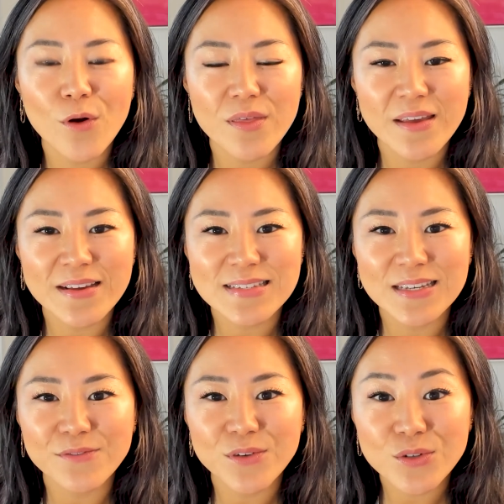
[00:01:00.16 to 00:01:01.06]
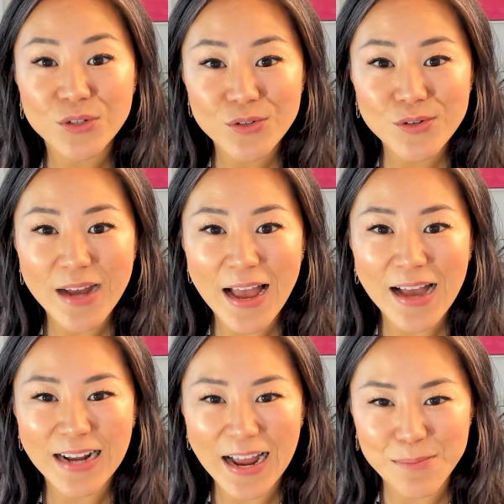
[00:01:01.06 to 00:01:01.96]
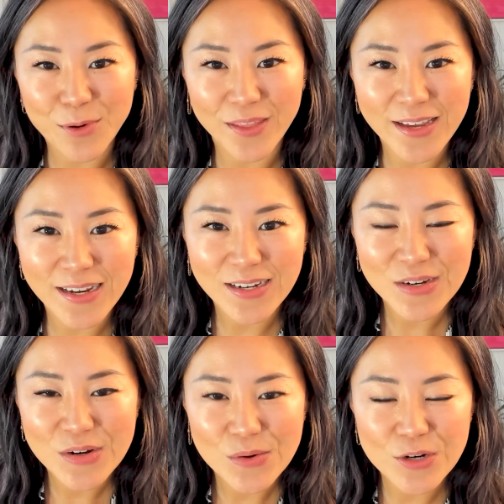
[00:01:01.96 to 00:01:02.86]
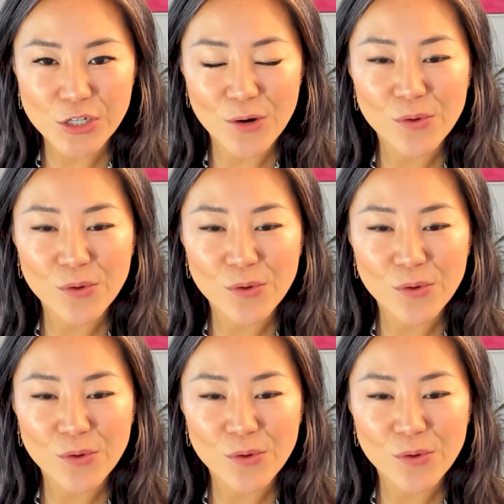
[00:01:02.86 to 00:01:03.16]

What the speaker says: more thing is if you do add a hyperlink, which I